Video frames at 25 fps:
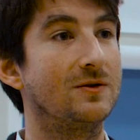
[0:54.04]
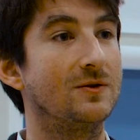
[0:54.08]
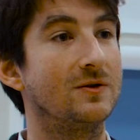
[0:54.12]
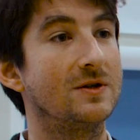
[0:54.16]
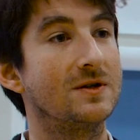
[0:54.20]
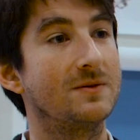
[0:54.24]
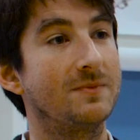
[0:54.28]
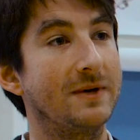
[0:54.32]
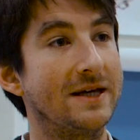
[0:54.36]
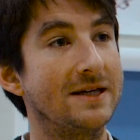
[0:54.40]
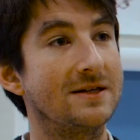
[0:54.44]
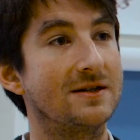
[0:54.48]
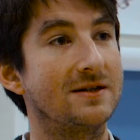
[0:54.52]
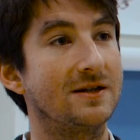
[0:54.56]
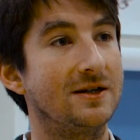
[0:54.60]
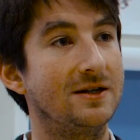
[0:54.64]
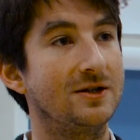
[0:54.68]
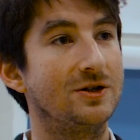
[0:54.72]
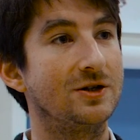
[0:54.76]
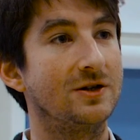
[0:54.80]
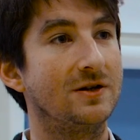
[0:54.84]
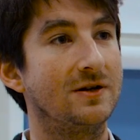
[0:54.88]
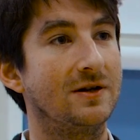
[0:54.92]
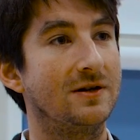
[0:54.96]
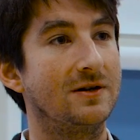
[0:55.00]
to the space
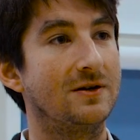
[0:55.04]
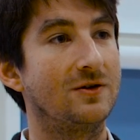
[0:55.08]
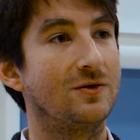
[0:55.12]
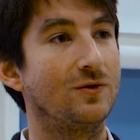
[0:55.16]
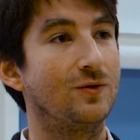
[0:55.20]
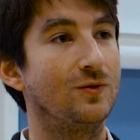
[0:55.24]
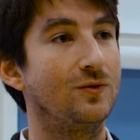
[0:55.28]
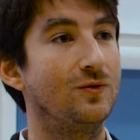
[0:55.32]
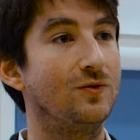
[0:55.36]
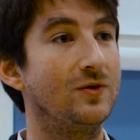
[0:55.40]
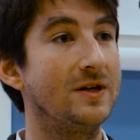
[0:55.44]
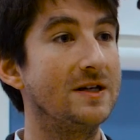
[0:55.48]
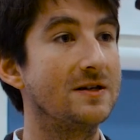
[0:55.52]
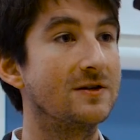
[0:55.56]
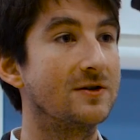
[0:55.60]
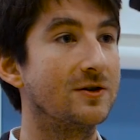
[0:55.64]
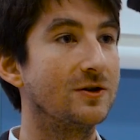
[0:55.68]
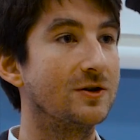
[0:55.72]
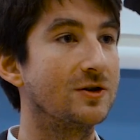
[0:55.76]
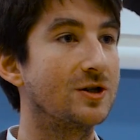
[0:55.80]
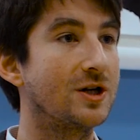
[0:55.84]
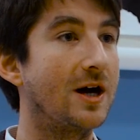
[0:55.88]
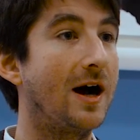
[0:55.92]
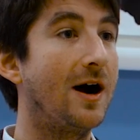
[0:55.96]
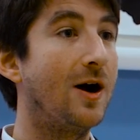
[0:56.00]
station to
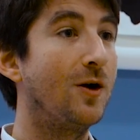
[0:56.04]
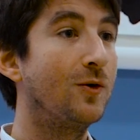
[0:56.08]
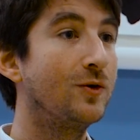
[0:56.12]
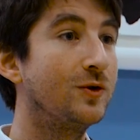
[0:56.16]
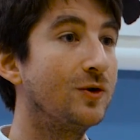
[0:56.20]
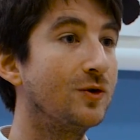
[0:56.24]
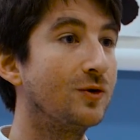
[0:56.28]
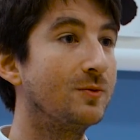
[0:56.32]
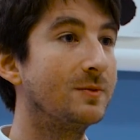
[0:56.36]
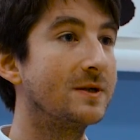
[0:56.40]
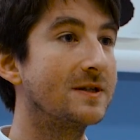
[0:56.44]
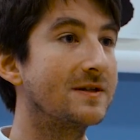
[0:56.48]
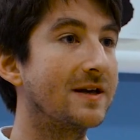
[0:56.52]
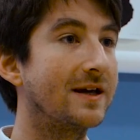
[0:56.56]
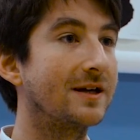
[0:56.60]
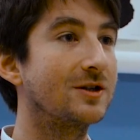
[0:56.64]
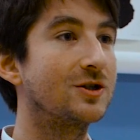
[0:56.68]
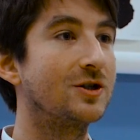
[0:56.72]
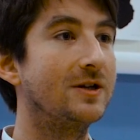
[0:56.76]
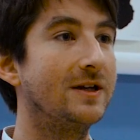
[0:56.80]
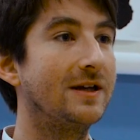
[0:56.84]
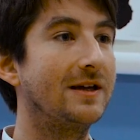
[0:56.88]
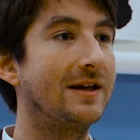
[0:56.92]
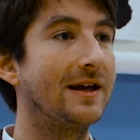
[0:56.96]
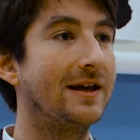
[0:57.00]
research how humans
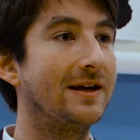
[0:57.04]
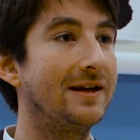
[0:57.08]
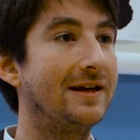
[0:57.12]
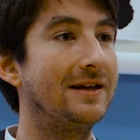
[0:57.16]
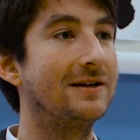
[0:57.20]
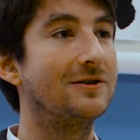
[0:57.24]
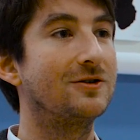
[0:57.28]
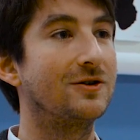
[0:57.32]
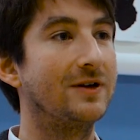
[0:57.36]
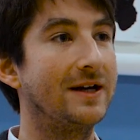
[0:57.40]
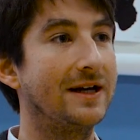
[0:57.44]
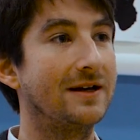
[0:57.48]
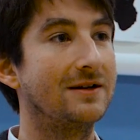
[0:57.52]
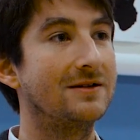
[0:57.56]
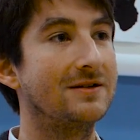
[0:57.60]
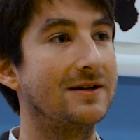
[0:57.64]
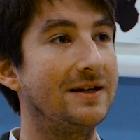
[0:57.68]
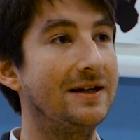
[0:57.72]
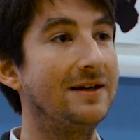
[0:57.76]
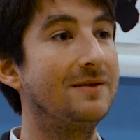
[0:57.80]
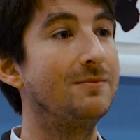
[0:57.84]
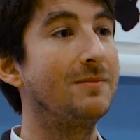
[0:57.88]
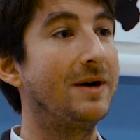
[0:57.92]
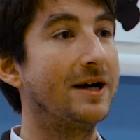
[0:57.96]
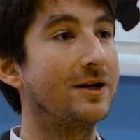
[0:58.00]
actually can
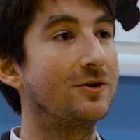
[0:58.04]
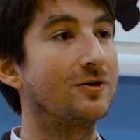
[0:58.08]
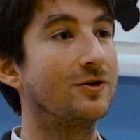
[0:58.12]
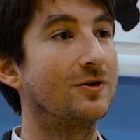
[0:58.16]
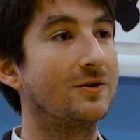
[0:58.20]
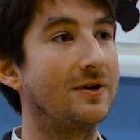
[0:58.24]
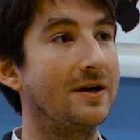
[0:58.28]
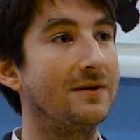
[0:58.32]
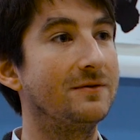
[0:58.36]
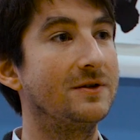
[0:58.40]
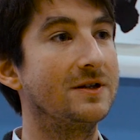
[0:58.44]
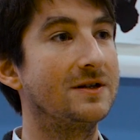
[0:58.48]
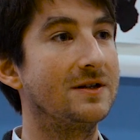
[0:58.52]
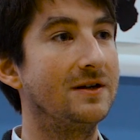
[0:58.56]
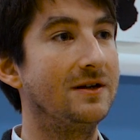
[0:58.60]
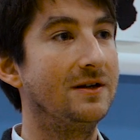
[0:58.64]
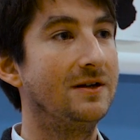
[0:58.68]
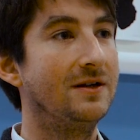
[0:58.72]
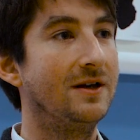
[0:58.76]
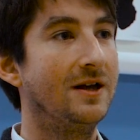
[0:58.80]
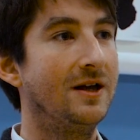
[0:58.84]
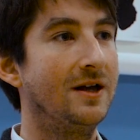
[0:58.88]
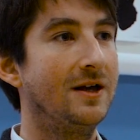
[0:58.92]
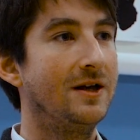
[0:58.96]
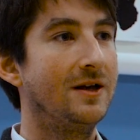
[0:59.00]
interact in microgravity
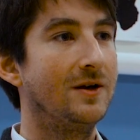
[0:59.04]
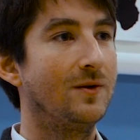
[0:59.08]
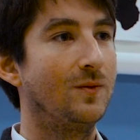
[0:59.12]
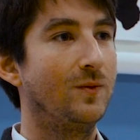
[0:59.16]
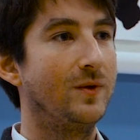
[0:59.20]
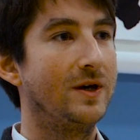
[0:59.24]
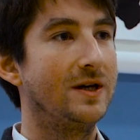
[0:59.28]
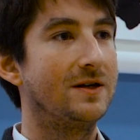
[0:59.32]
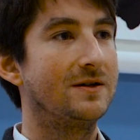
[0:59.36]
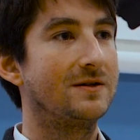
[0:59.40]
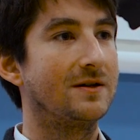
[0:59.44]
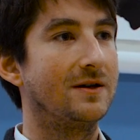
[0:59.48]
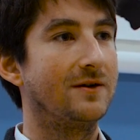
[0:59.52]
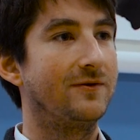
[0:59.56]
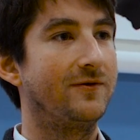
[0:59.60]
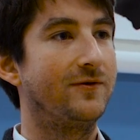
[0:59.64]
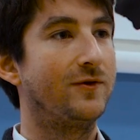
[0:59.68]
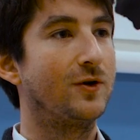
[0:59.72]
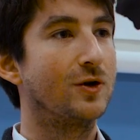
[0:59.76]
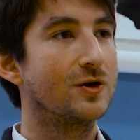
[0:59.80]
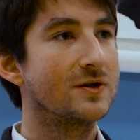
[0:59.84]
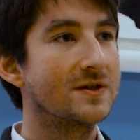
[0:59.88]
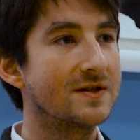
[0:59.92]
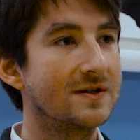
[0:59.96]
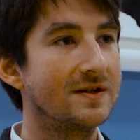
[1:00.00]
with uh,
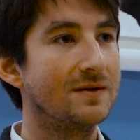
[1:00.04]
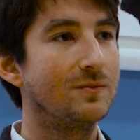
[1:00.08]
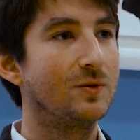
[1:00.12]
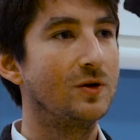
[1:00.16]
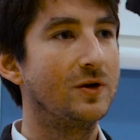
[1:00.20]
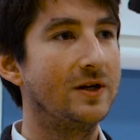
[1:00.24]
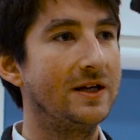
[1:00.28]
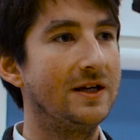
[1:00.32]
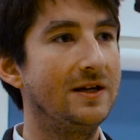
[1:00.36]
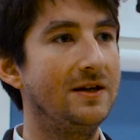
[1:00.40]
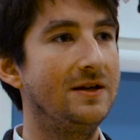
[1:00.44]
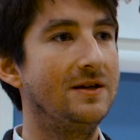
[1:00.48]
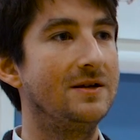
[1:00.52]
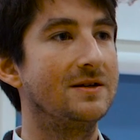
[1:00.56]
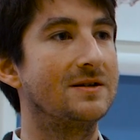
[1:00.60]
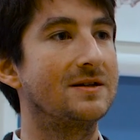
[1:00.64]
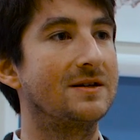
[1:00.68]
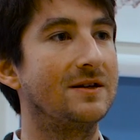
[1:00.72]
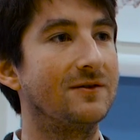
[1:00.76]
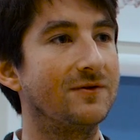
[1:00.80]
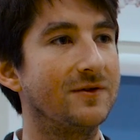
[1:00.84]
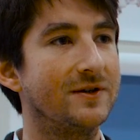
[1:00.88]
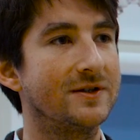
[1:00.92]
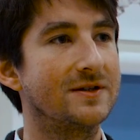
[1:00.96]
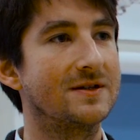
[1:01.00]
force stimuli,
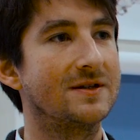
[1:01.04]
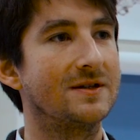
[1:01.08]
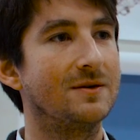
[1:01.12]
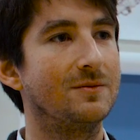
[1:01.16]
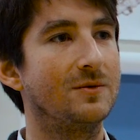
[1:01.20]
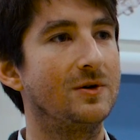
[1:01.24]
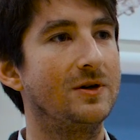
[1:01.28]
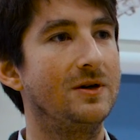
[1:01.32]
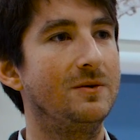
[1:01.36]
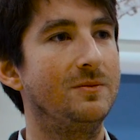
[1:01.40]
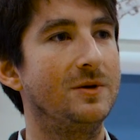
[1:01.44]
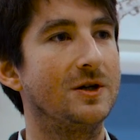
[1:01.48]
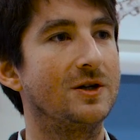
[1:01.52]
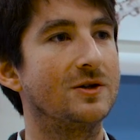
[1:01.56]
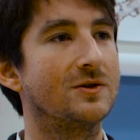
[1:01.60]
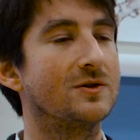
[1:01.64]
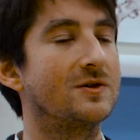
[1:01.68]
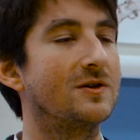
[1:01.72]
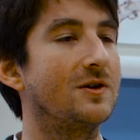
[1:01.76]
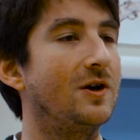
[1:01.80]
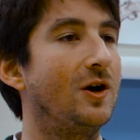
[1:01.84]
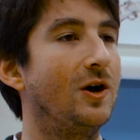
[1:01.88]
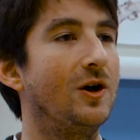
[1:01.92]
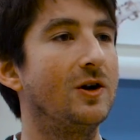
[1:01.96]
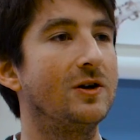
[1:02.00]
stiffness stimuli,
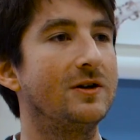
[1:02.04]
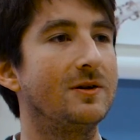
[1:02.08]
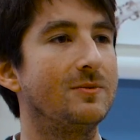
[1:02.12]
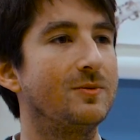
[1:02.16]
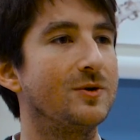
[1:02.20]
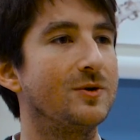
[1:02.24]
because all the